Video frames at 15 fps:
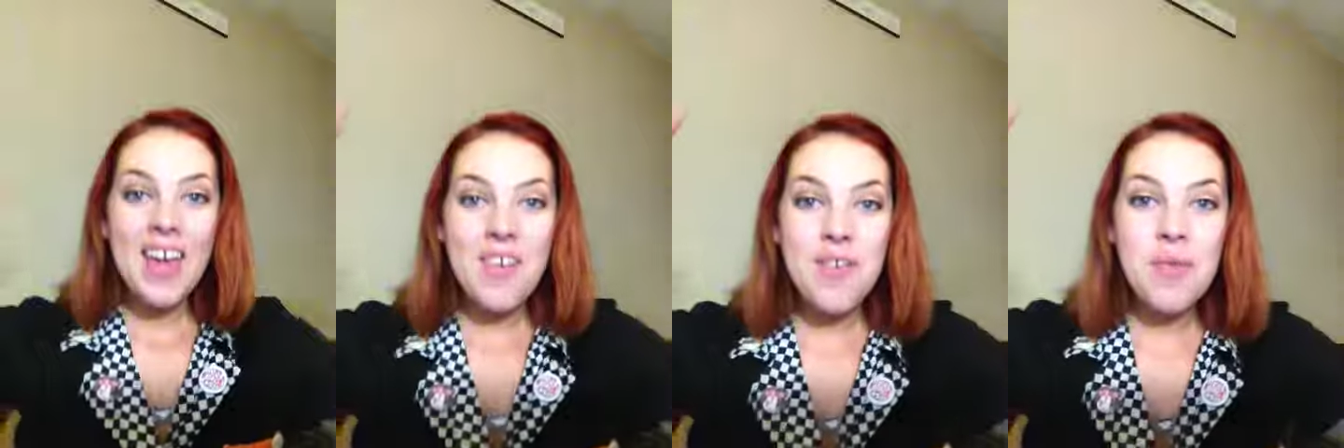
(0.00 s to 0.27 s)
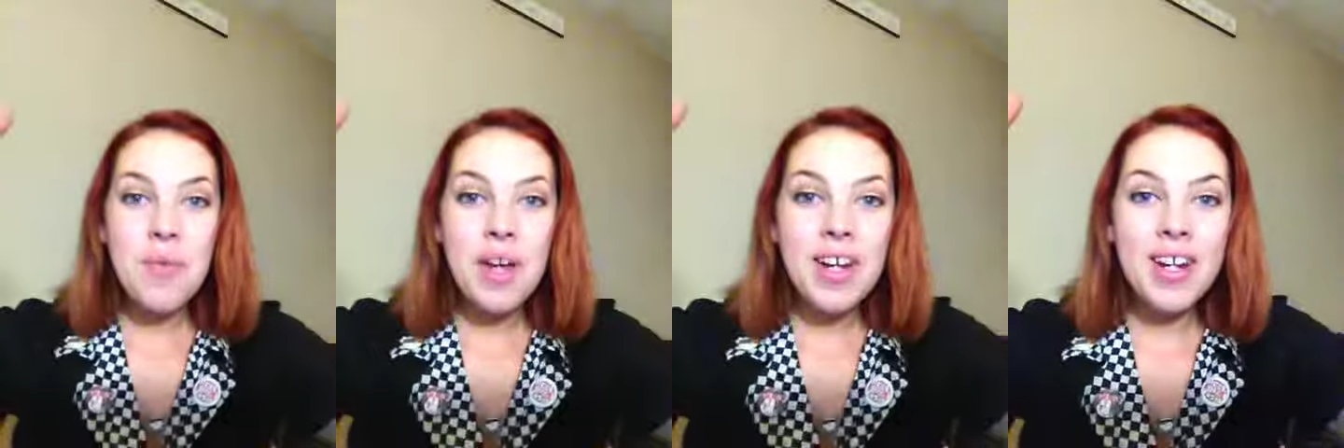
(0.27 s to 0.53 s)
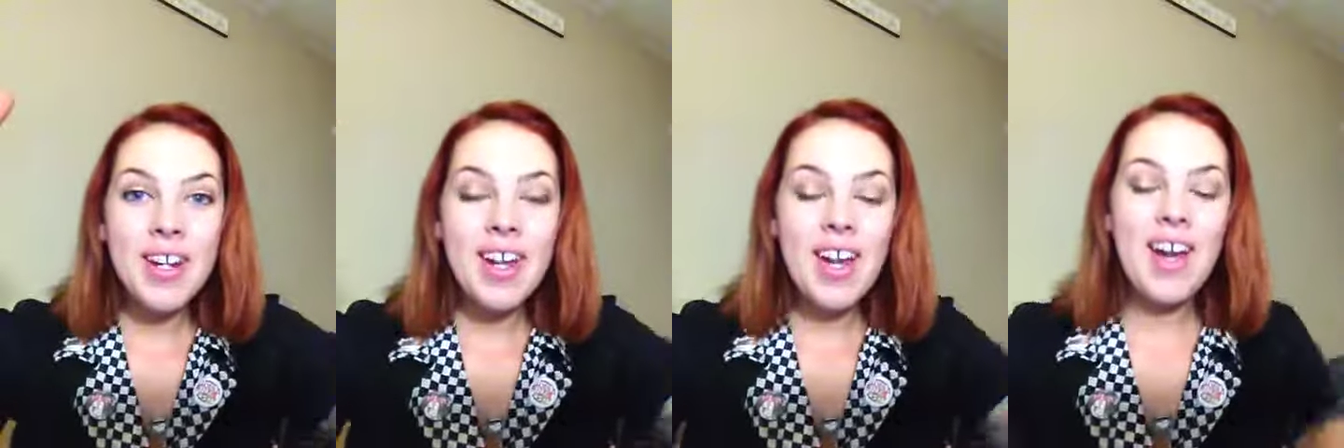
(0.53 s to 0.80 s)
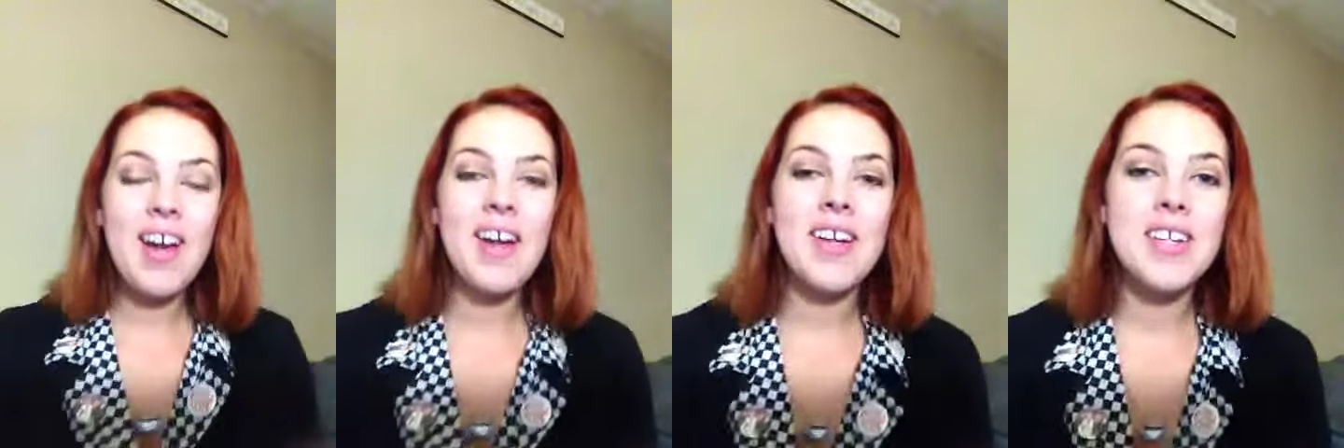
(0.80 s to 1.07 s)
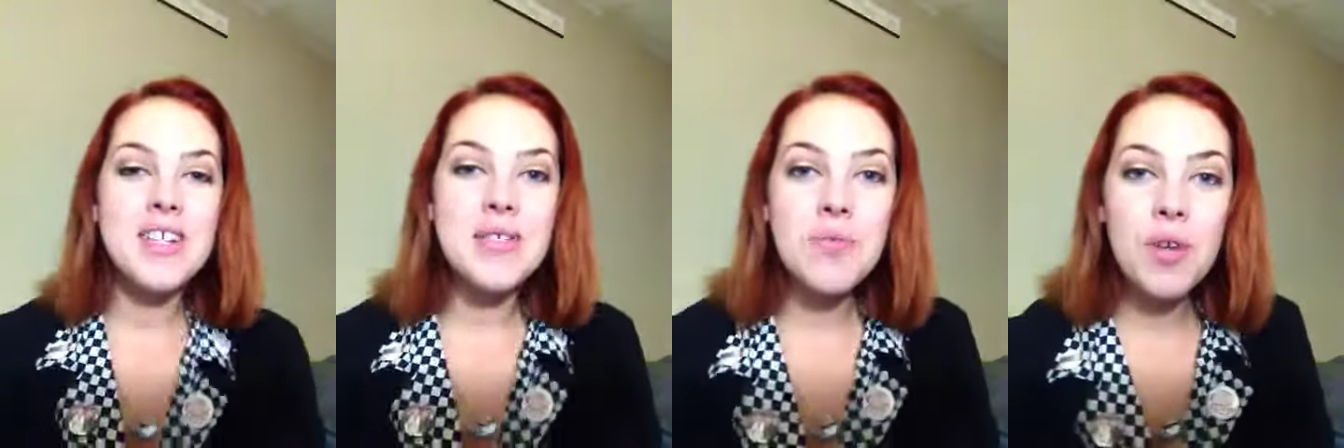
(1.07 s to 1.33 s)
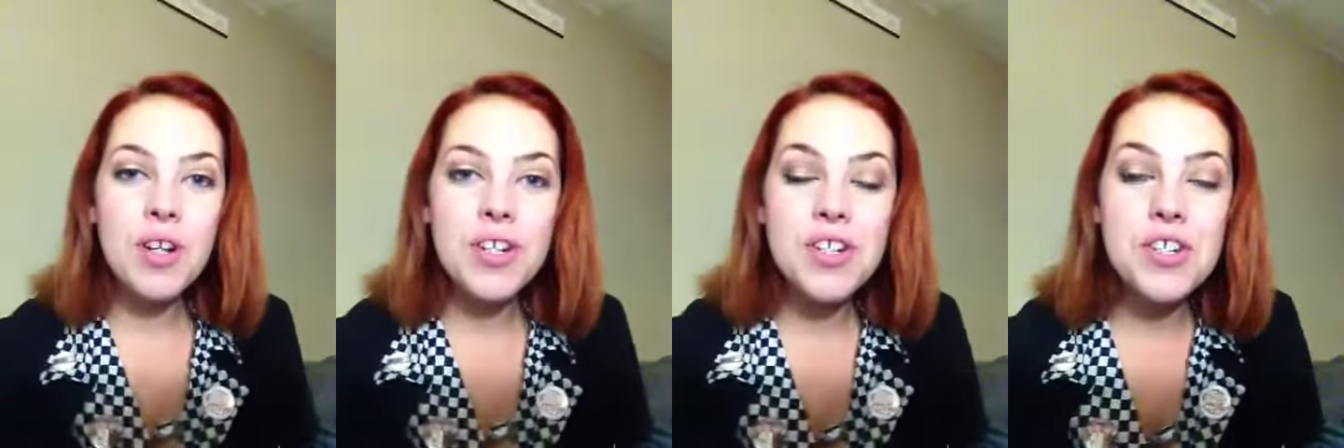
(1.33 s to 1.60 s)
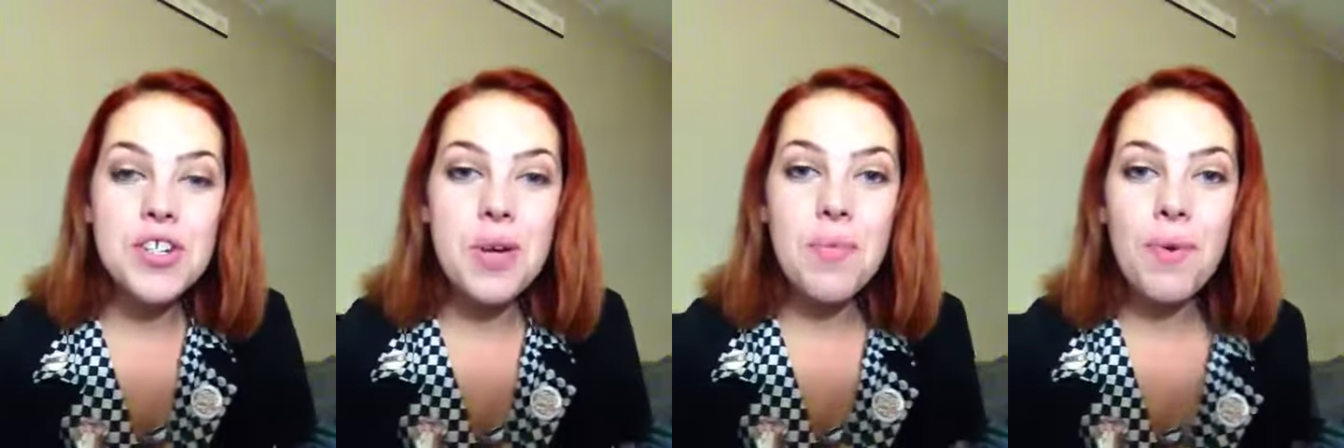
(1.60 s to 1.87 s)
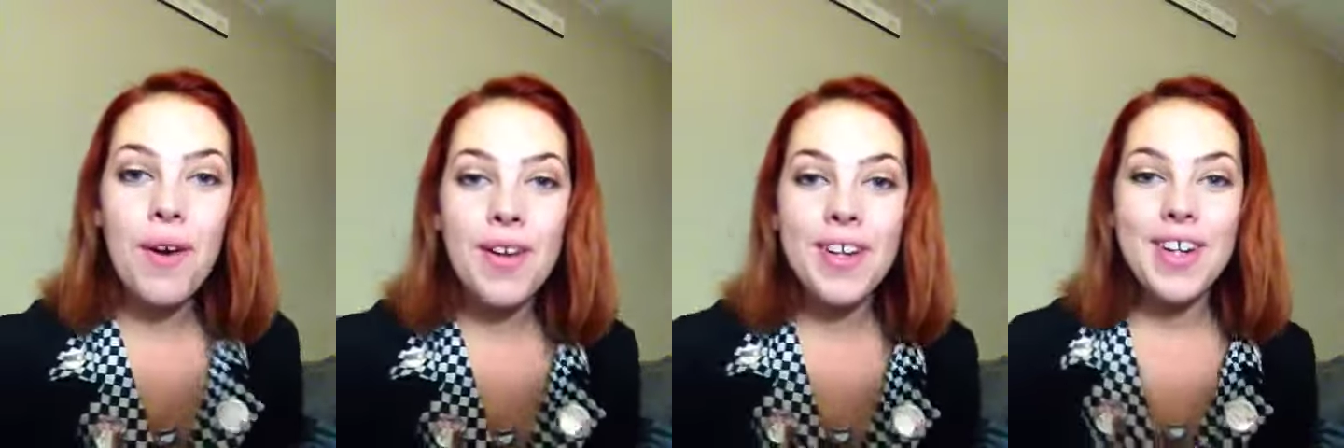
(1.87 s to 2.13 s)
everybody. I just wanted to jump
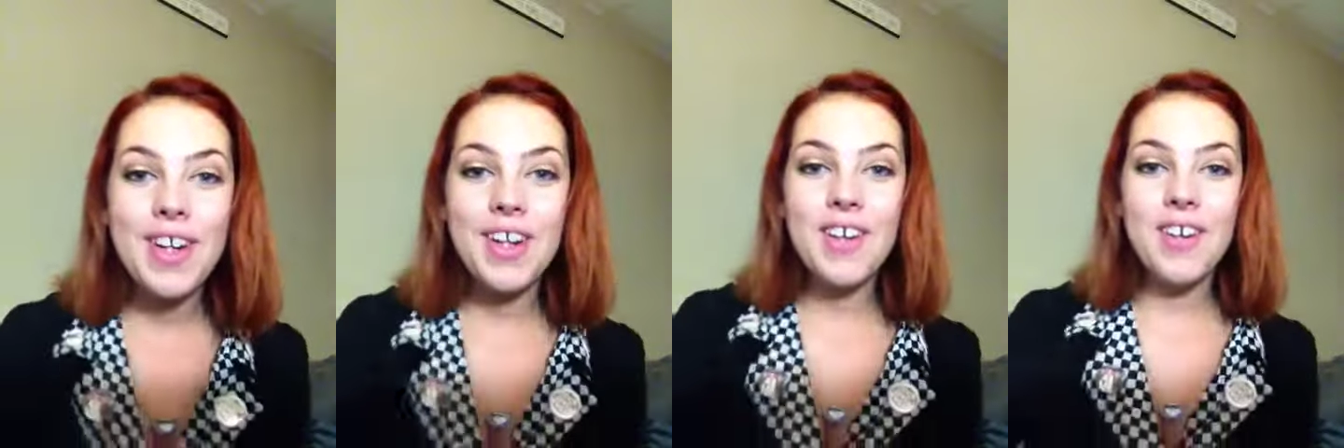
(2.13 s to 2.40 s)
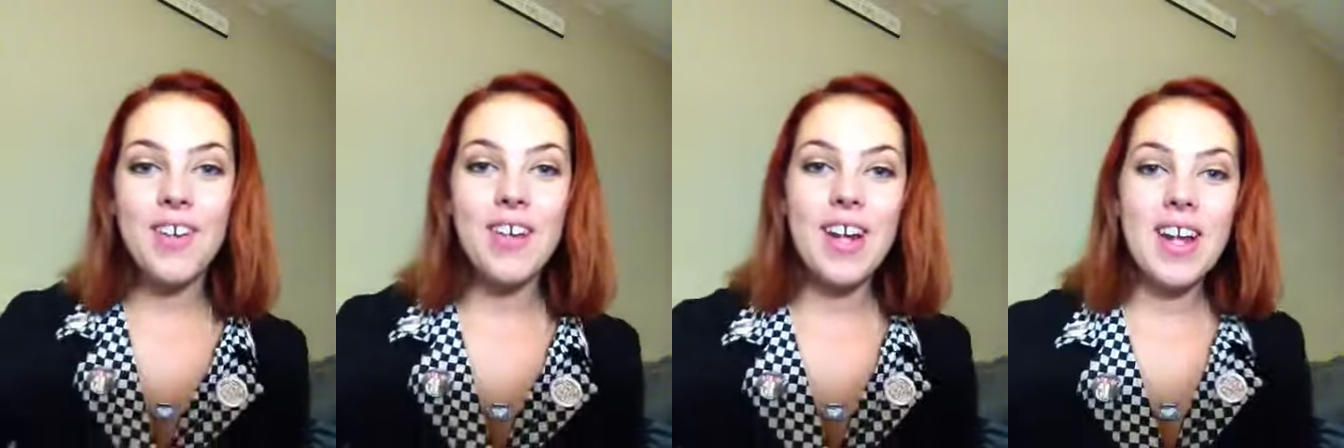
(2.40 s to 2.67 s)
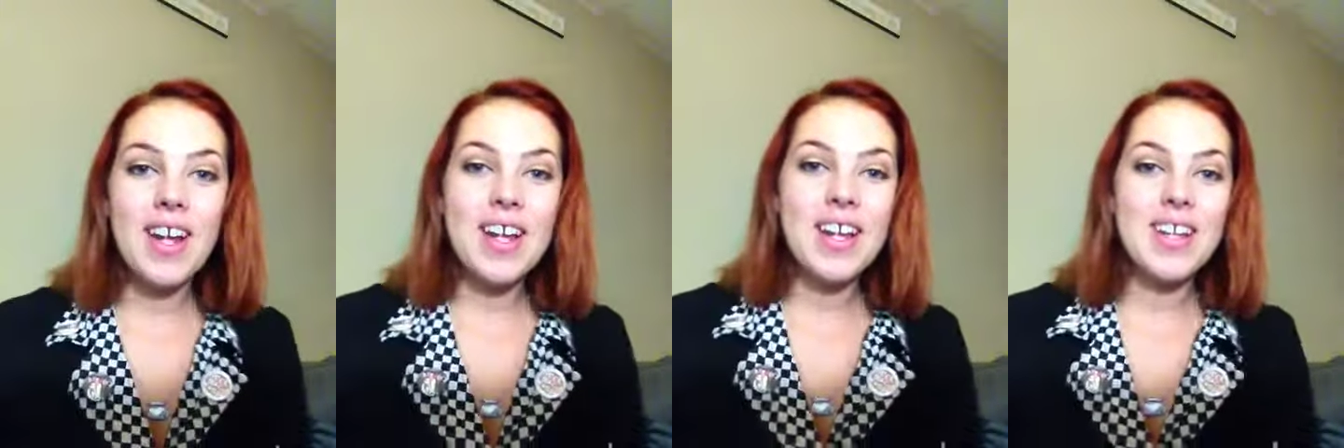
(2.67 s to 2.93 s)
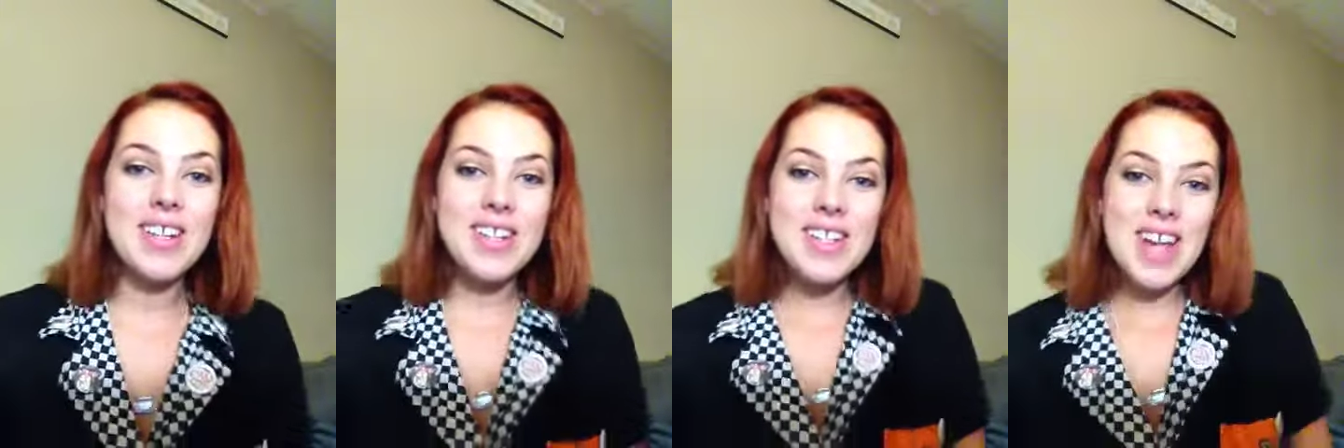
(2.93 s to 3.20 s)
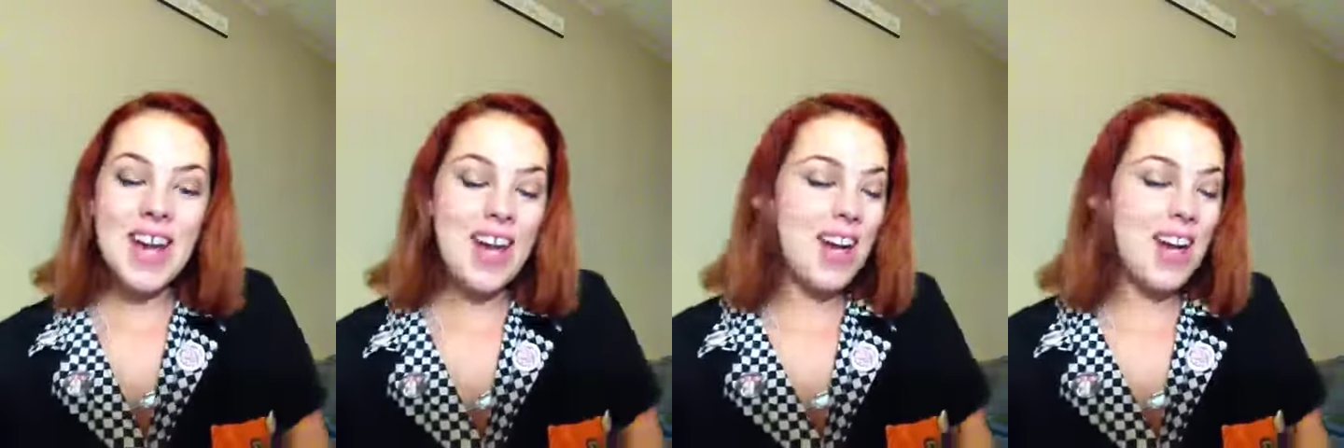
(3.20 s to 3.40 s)
on here and